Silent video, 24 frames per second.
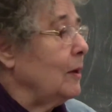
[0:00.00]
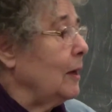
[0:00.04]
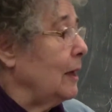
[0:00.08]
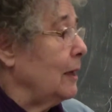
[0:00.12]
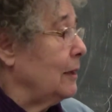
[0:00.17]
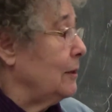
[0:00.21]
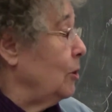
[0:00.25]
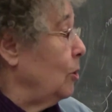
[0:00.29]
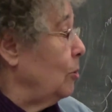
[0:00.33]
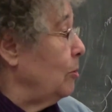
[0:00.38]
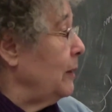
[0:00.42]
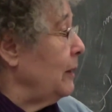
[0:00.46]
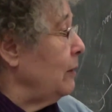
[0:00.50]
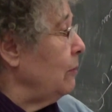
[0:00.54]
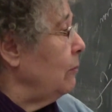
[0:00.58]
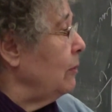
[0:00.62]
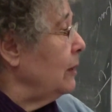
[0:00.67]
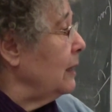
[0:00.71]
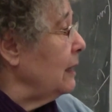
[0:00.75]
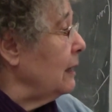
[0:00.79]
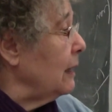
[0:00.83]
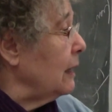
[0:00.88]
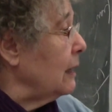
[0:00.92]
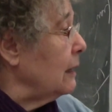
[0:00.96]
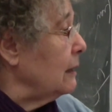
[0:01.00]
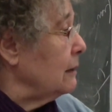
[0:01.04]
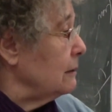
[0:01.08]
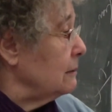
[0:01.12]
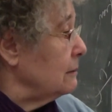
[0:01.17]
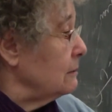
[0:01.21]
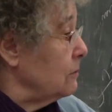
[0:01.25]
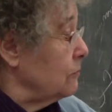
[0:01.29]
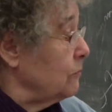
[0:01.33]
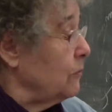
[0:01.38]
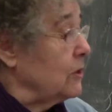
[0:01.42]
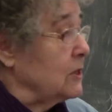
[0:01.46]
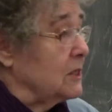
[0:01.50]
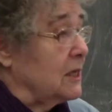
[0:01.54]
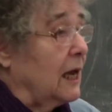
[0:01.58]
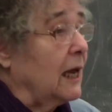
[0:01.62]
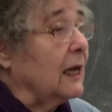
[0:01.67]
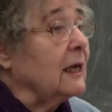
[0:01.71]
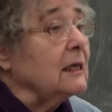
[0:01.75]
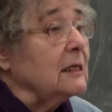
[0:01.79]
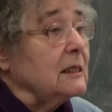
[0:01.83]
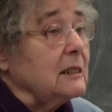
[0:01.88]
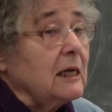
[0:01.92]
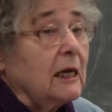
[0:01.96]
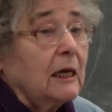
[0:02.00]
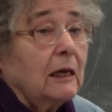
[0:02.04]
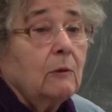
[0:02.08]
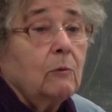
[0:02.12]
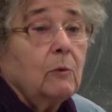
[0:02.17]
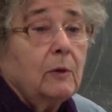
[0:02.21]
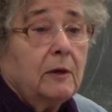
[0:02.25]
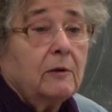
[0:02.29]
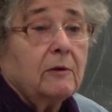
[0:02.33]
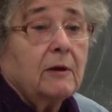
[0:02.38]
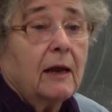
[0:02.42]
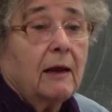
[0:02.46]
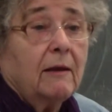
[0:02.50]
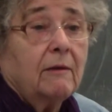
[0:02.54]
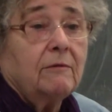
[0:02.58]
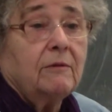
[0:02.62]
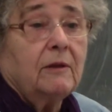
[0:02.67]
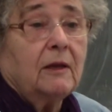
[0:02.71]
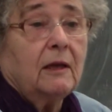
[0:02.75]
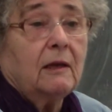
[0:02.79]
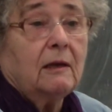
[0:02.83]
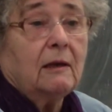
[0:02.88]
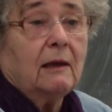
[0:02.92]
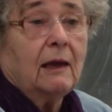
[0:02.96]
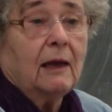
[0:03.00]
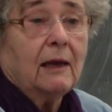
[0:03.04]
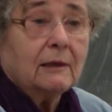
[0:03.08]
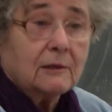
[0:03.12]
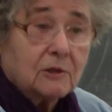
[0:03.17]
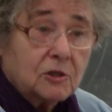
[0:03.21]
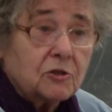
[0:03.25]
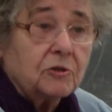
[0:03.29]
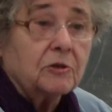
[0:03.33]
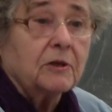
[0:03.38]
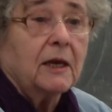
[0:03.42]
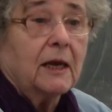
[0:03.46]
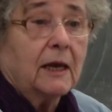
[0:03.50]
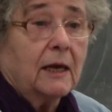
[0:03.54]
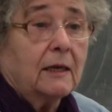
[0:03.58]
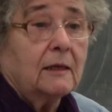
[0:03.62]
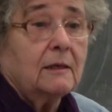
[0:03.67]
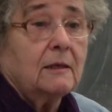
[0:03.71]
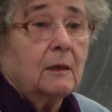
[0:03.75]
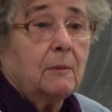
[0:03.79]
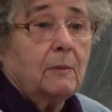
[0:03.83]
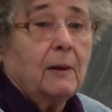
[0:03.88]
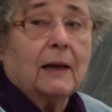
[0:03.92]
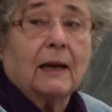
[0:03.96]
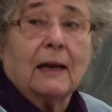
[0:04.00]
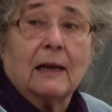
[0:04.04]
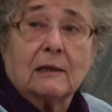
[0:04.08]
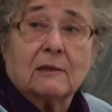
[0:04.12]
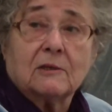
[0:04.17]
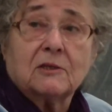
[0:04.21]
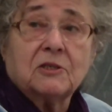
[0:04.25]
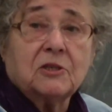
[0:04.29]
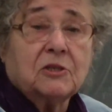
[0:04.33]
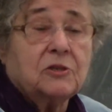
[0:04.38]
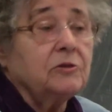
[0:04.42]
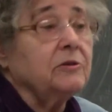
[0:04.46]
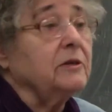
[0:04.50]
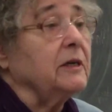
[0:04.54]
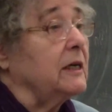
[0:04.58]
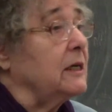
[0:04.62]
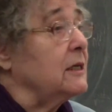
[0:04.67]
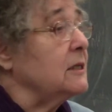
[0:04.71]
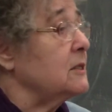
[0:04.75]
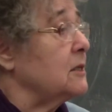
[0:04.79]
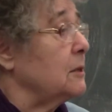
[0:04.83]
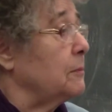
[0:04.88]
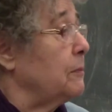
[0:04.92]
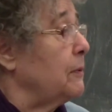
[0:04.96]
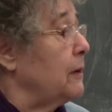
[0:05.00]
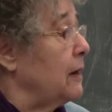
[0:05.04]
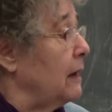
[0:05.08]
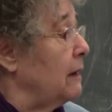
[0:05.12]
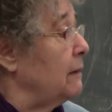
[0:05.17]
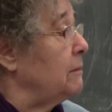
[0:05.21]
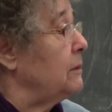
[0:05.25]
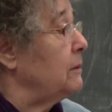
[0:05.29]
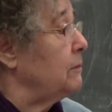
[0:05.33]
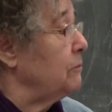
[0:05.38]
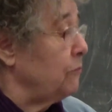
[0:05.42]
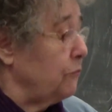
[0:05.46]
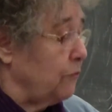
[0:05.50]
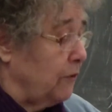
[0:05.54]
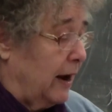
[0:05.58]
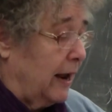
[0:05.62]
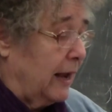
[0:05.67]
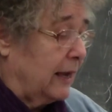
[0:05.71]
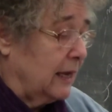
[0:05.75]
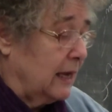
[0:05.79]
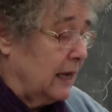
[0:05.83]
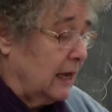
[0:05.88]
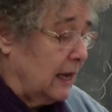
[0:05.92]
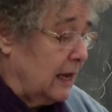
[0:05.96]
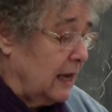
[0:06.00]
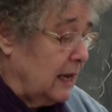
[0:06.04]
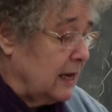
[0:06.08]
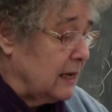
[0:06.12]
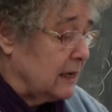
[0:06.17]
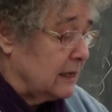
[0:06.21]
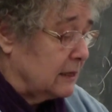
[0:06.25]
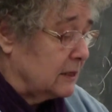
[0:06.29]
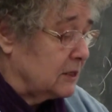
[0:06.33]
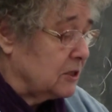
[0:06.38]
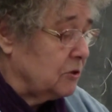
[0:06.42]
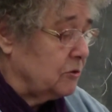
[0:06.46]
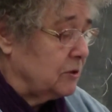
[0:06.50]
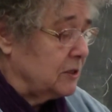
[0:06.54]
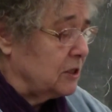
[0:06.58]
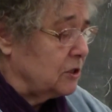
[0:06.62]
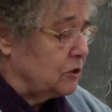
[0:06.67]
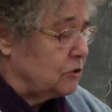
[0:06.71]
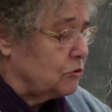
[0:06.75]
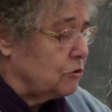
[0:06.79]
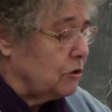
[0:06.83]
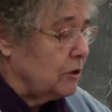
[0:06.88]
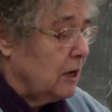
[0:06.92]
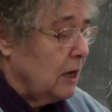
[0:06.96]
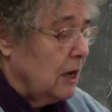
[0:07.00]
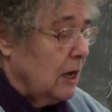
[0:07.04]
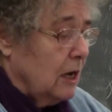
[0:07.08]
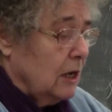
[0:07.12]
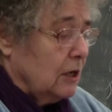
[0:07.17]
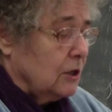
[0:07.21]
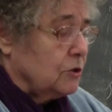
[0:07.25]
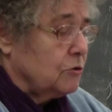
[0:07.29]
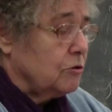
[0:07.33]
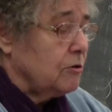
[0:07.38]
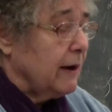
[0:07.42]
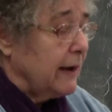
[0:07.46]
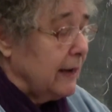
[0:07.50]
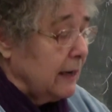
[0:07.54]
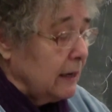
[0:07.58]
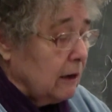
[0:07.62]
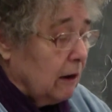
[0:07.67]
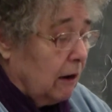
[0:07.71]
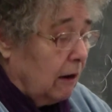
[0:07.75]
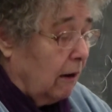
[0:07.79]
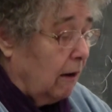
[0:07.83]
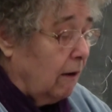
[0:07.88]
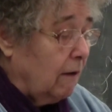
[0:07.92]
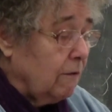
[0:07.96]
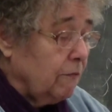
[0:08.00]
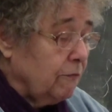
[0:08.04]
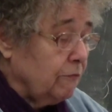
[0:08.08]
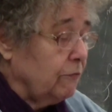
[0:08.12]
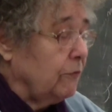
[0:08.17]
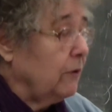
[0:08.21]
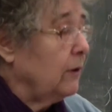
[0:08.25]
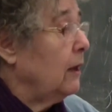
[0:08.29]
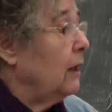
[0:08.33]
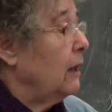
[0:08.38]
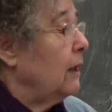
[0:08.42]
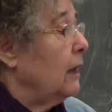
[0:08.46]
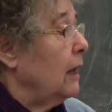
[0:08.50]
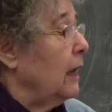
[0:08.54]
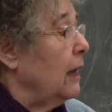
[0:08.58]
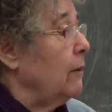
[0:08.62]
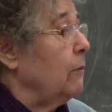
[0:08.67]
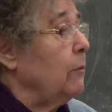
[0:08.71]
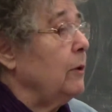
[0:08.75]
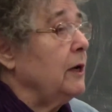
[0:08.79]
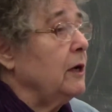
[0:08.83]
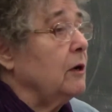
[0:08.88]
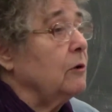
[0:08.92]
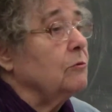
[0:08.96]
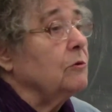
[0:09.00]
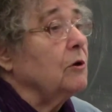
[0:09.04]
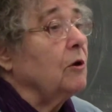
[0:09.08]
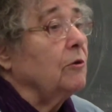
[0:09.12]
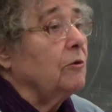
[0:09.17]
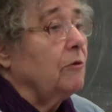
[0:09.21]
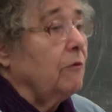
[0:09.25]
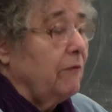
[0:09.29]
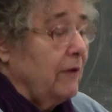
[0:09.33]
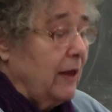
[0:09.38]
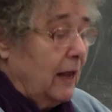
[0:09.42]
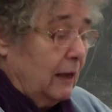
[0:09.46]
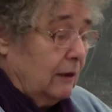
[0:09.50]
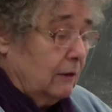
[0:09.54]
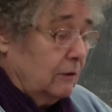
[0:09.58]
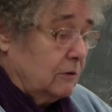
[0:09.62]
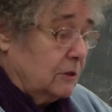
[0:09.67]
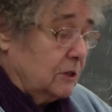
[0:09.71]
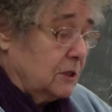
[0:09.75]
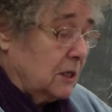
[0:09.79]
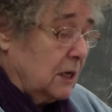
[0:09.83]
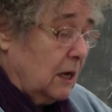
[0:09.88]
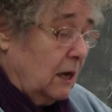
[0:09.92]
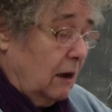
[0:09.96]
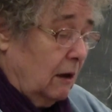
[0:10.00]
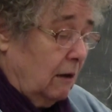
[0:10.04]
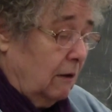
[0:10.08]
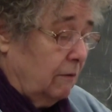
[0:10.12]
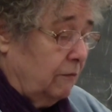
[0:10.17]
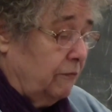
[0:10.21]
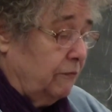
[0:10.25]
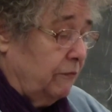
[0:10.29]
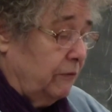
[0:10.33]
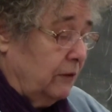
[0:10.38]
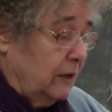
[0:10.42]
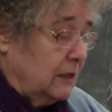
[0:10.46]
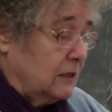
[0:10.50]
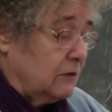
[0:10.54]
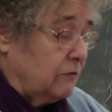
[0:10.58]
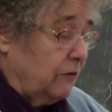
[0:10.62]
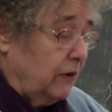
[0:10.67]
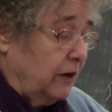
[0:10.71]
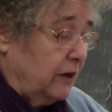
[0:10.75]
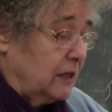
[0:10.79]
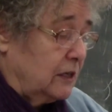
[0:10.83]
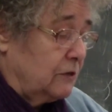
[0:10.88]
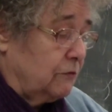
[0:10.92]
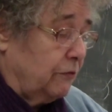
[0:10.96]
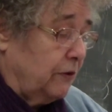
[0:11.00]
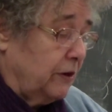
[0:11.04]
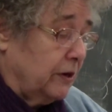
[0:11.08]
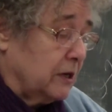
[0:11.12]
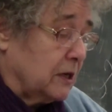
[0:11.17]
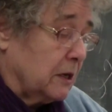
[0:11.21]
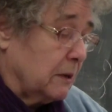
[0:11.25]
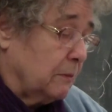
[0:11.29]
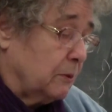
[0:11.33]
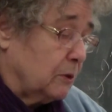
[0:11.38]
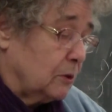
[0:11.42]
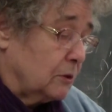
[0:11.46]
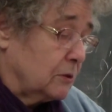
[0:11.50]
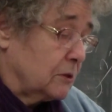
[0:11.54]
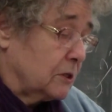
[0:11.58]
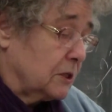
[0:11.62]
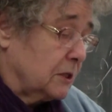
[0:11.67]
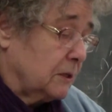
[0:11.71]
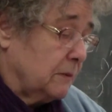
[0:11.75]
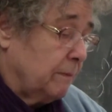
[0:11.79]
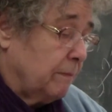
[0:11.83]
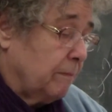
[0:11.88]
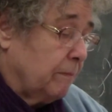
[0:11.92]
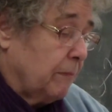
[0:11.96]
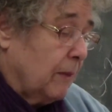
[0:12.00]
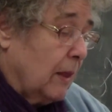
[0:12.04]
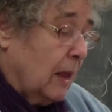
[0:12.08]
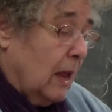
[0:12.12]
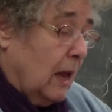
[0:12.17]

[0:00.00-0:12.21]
And nobody really, as far as I can tell, we don't have the answer yet about how serious a problem fracking is. So it's a trade-off, and we don't know the values of these various variables.